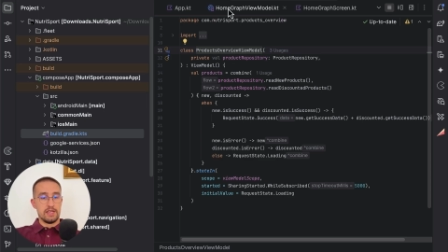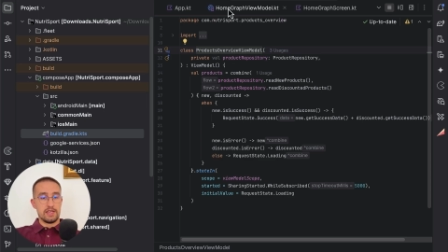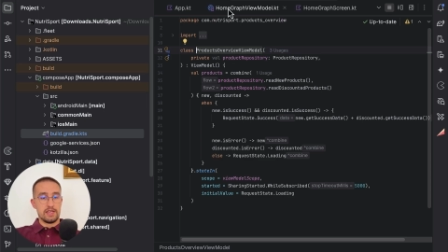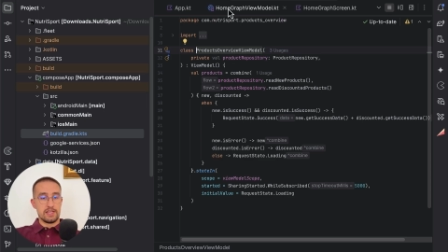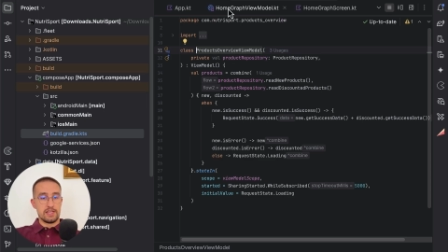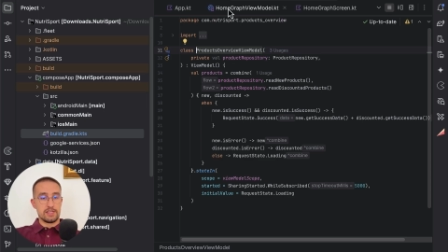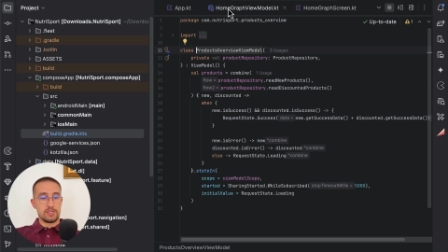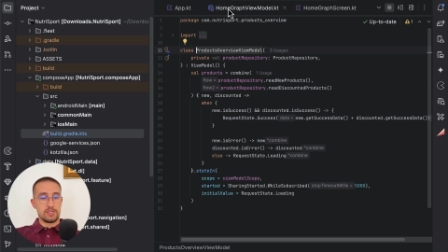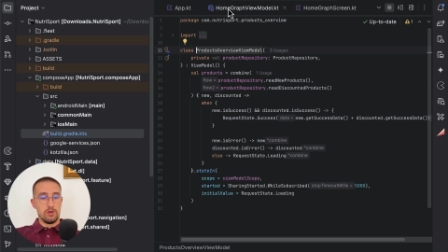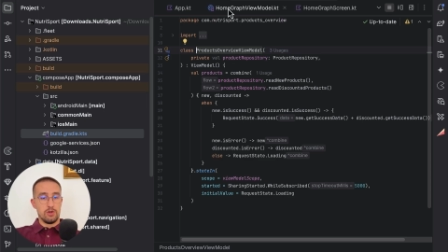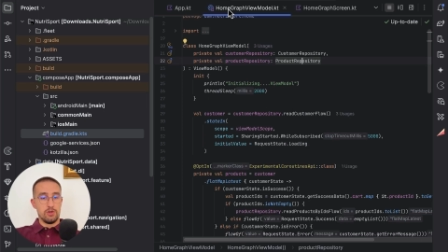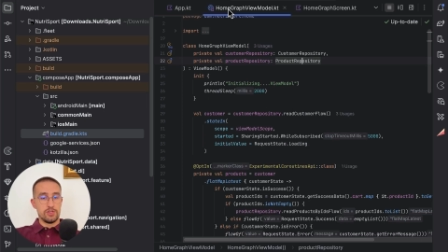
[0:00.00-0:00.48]

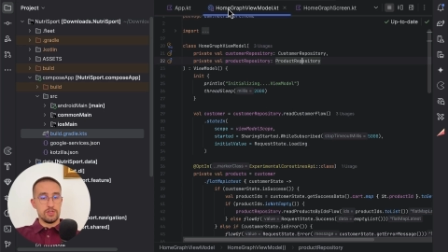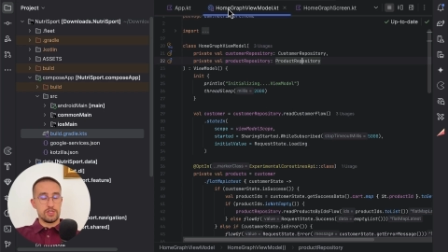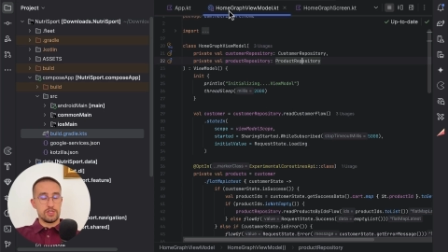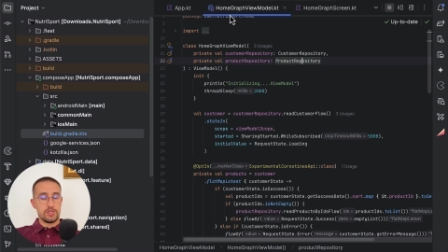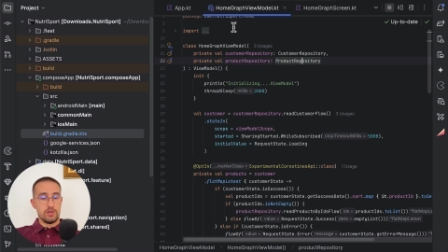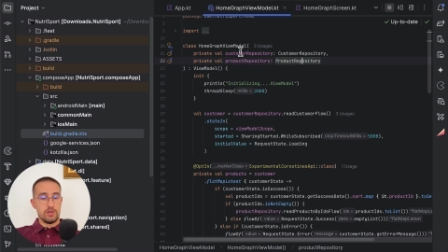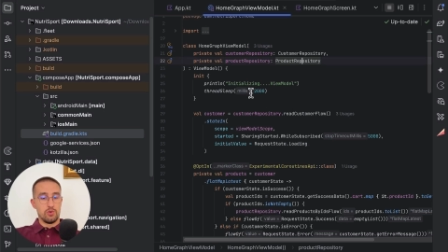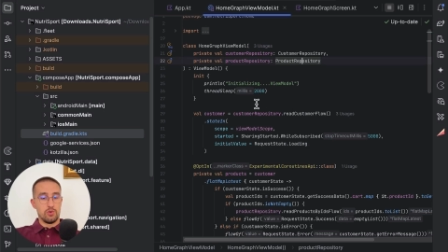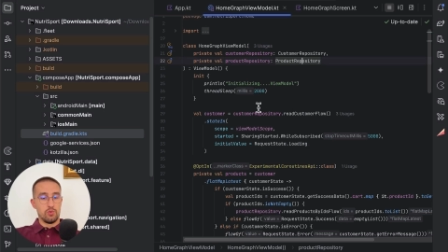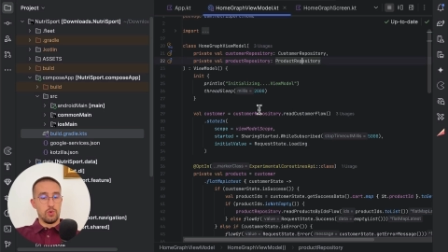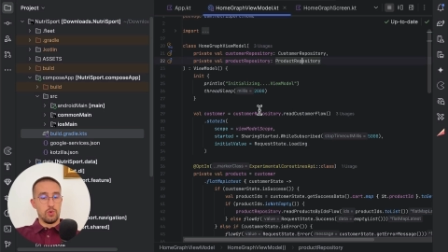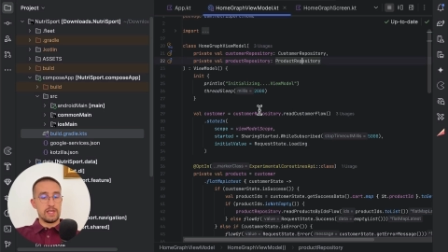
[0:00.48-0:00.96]
is
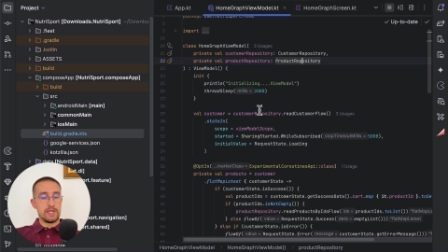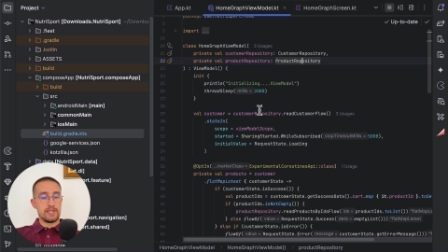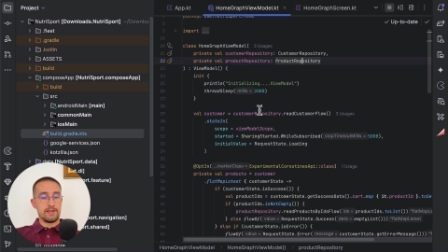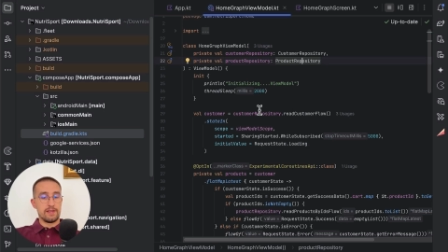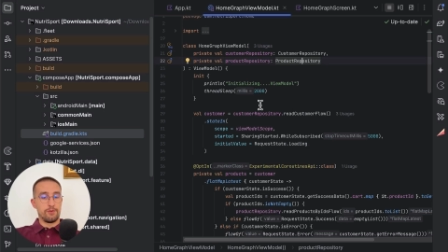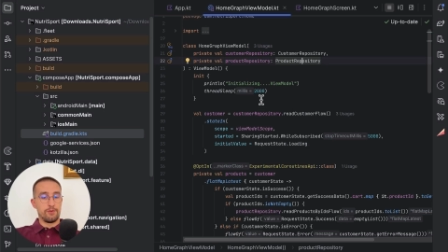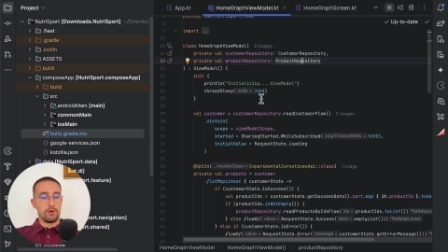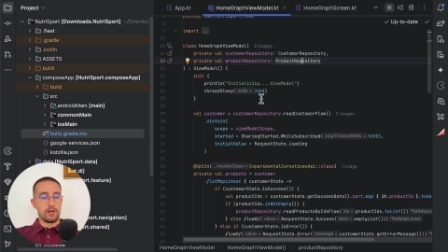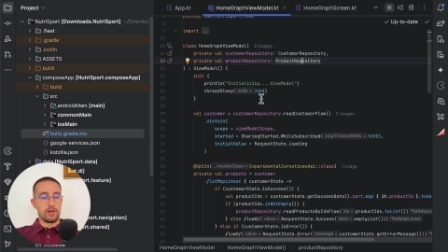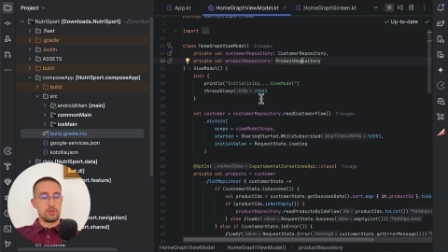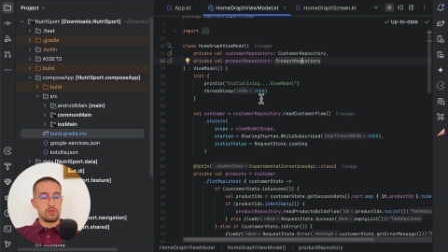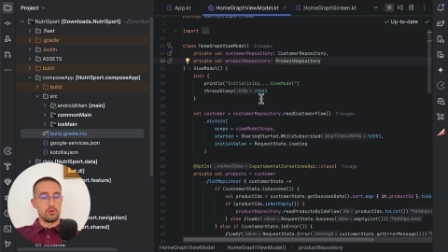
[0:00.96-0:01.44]
also waiting
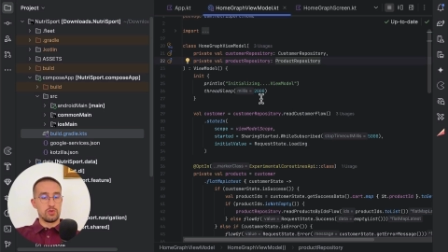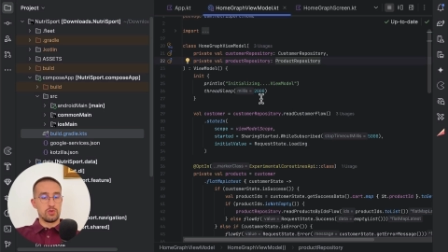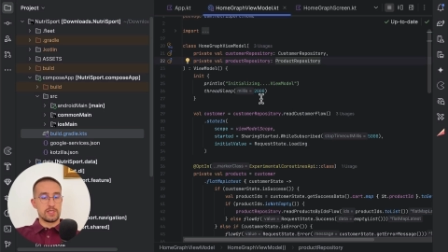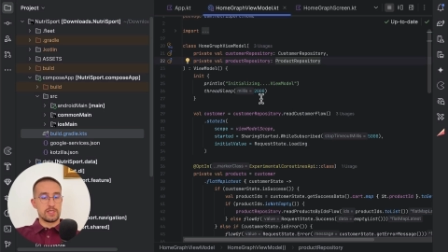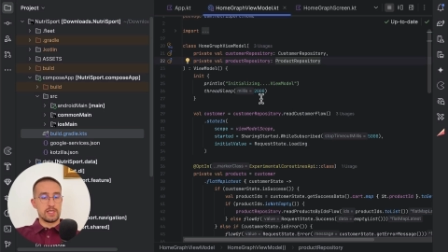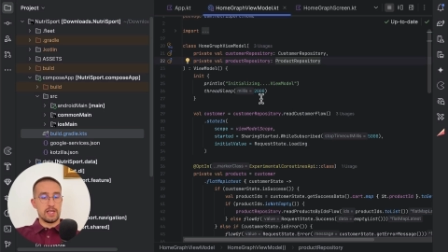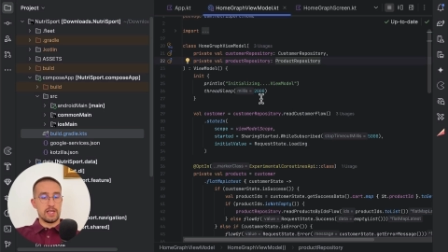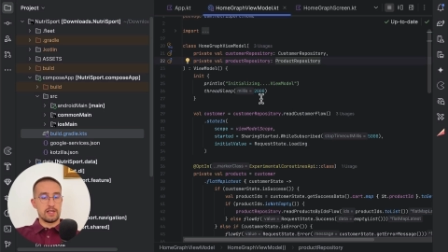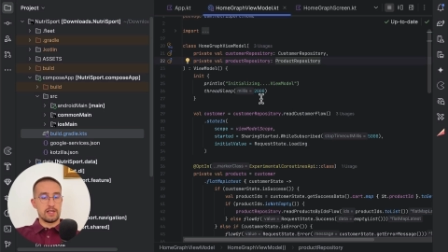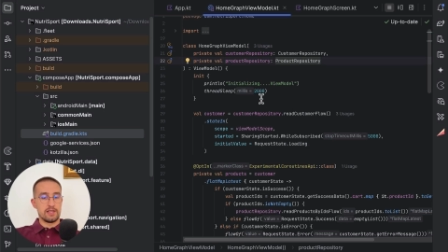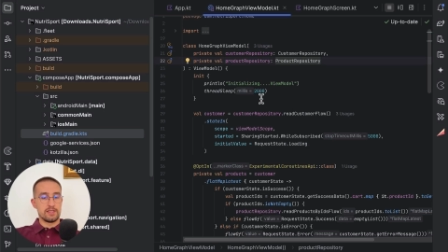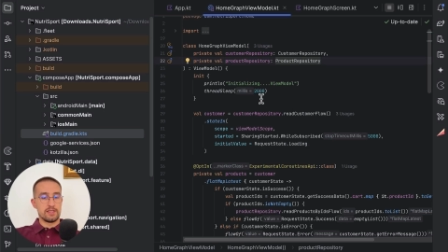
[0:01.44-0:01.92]
for 2
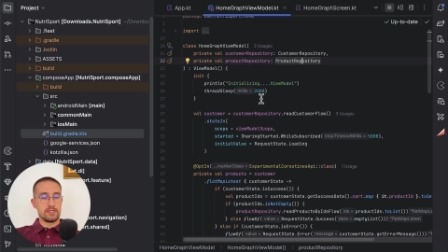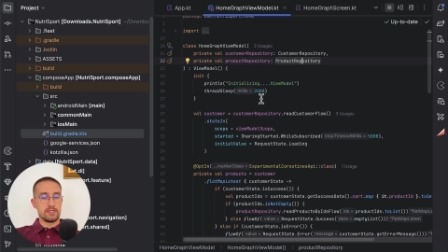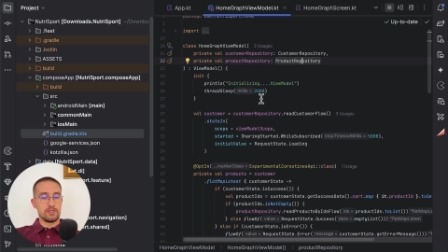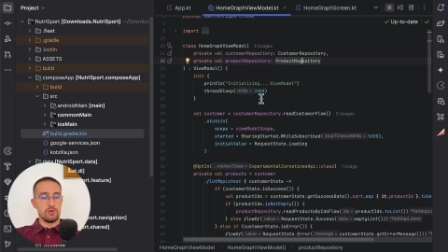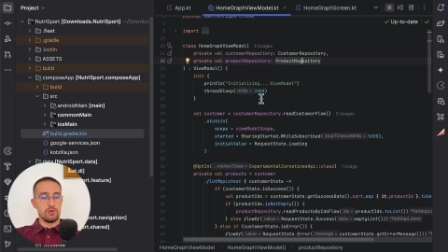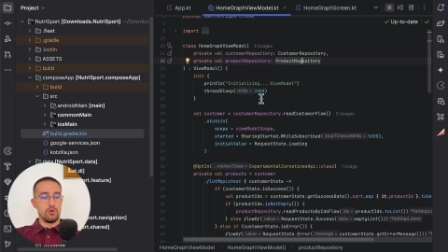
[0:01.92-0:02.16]
seconds